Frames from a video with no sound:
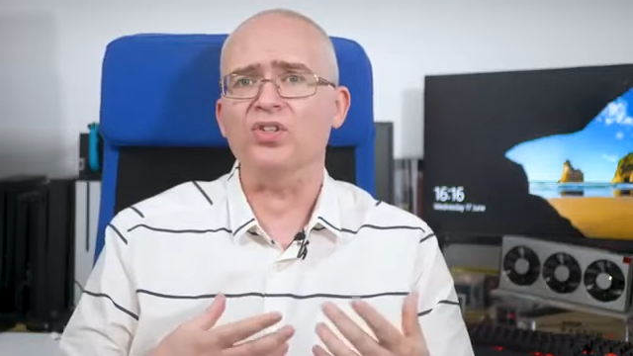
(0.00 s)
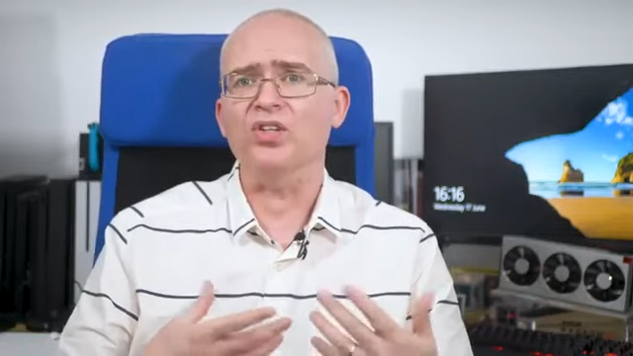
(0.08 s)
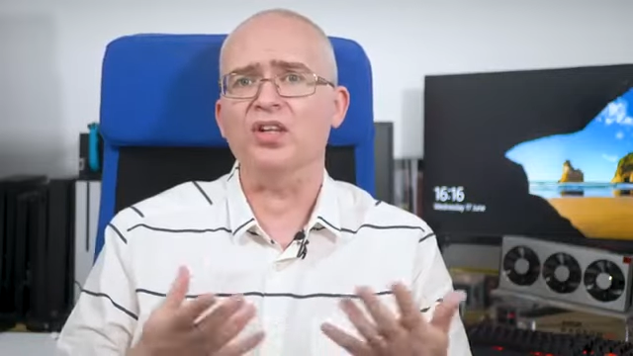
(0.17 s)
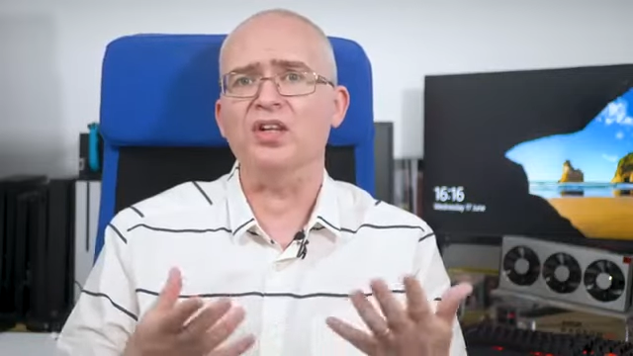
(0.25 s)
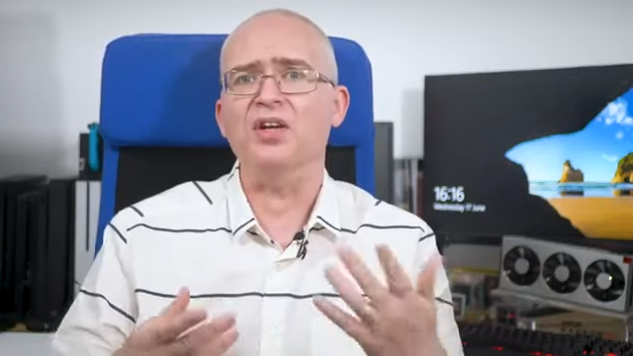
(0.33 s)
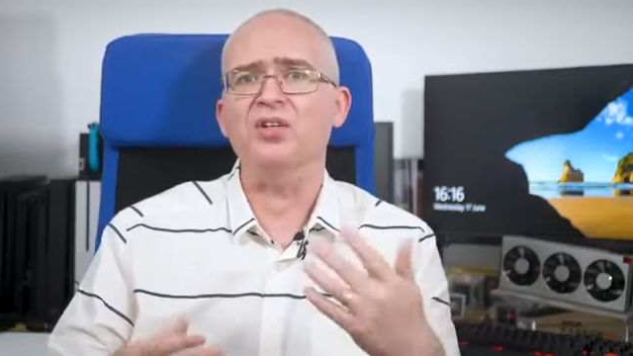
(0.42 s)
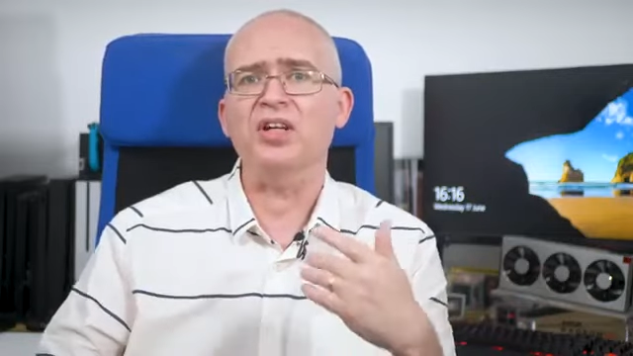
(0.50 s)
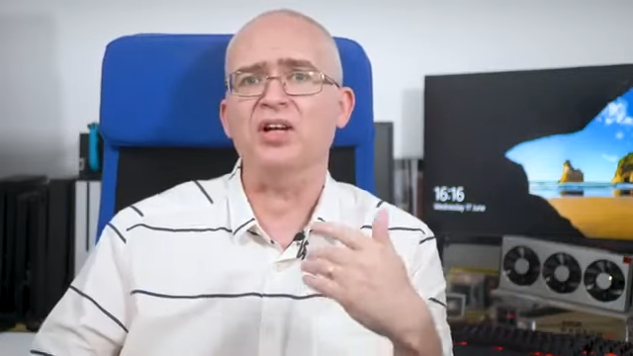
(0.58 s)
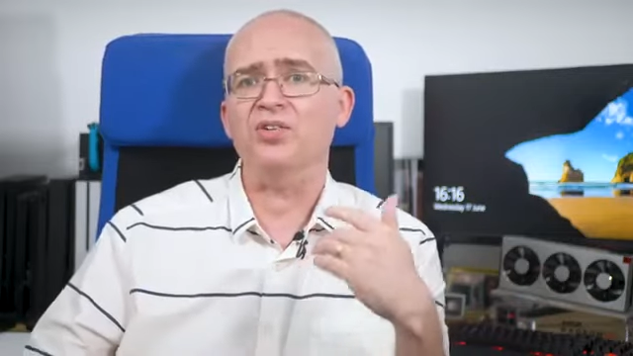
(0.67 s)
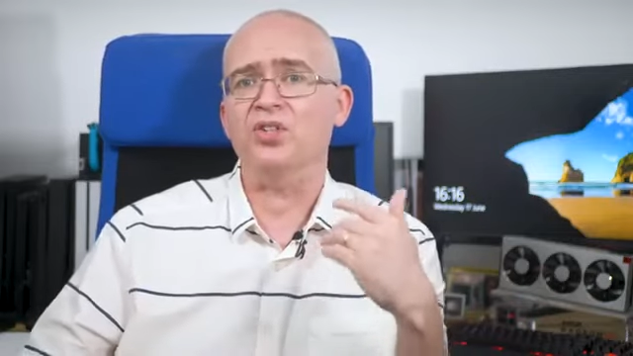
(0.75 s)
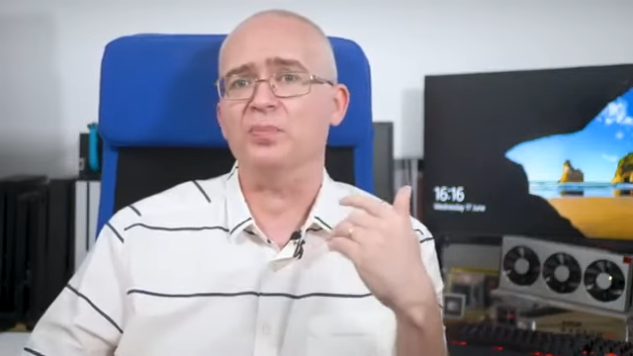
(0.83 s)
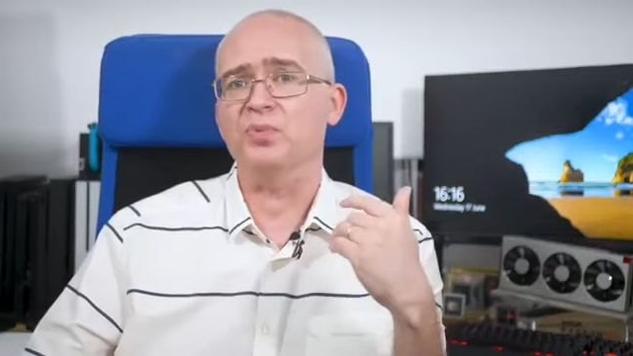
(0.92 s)
and the no doubt
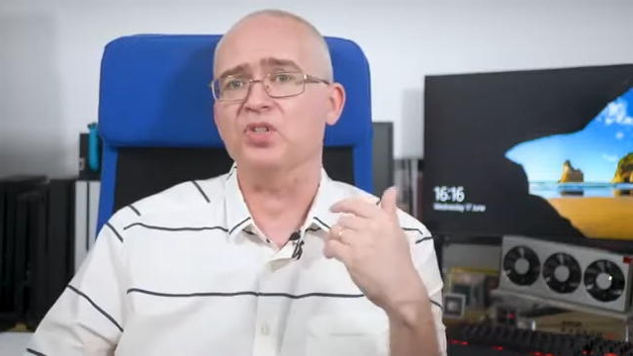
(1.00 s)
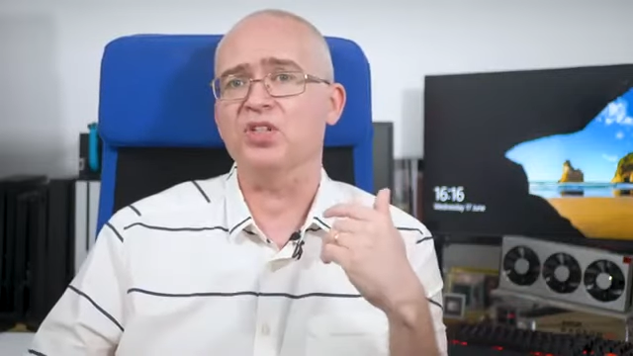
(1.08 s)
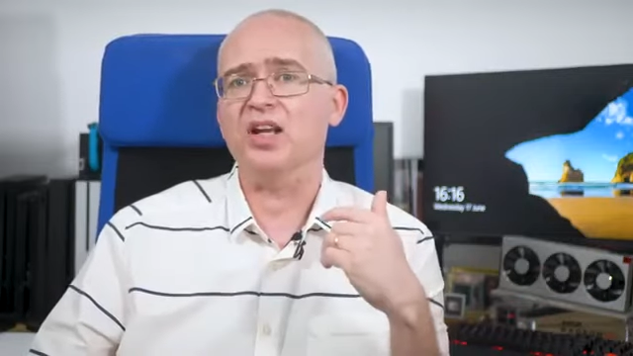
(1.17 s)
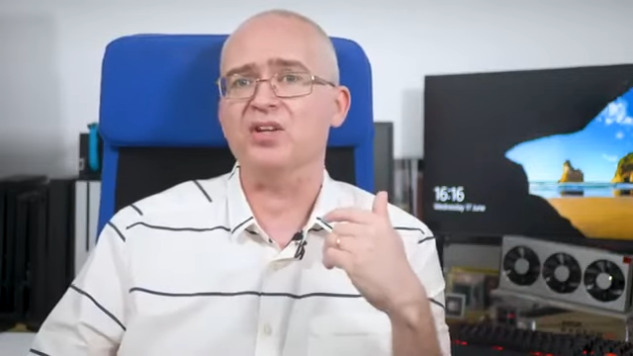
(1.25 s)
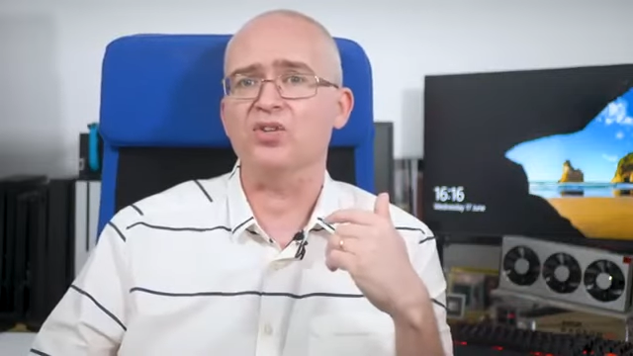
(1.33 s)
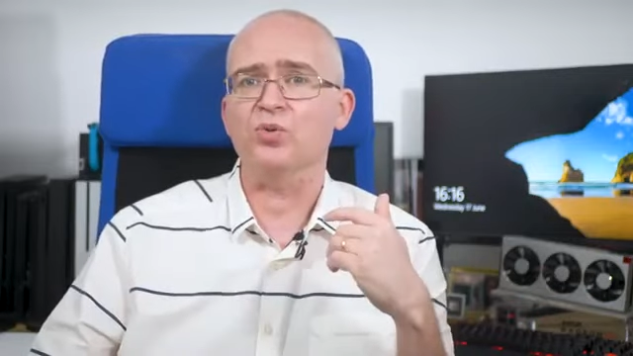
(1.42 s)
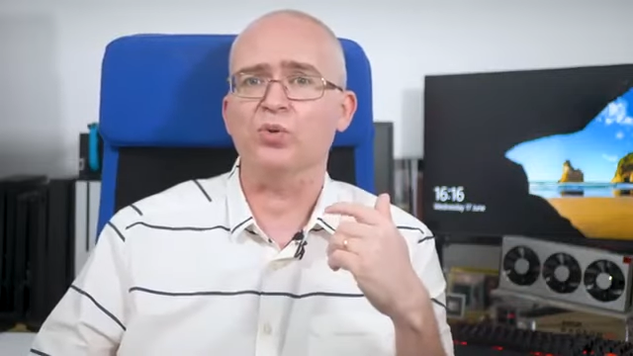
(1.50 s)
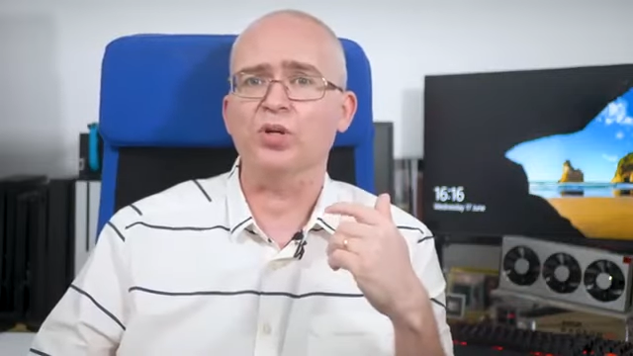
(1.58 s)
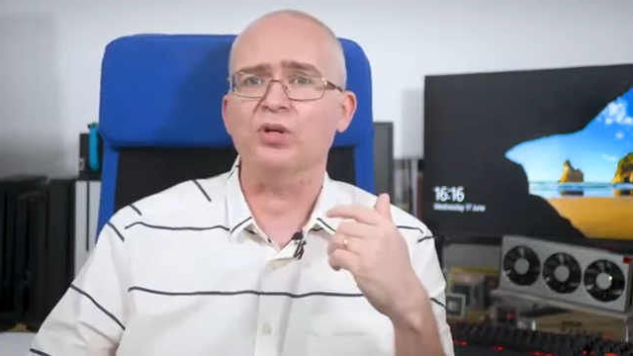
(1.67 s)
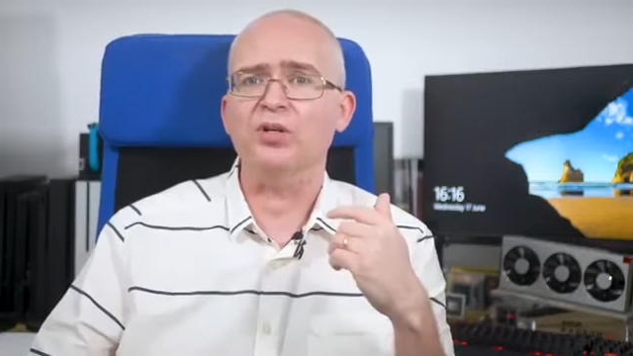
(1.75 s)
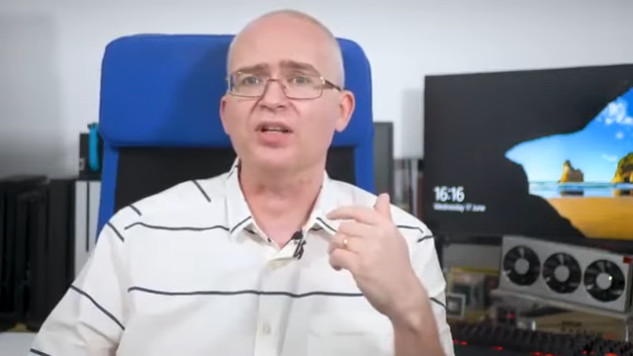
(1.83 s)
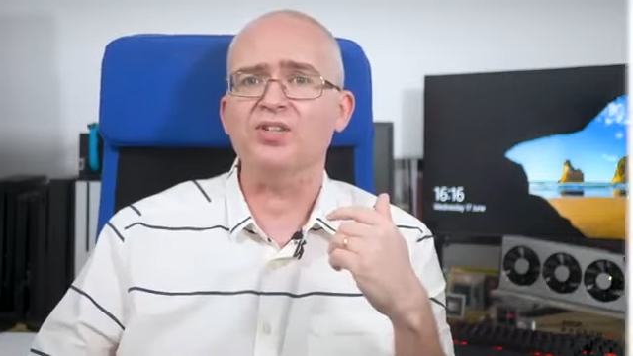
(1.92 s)
substantial cooling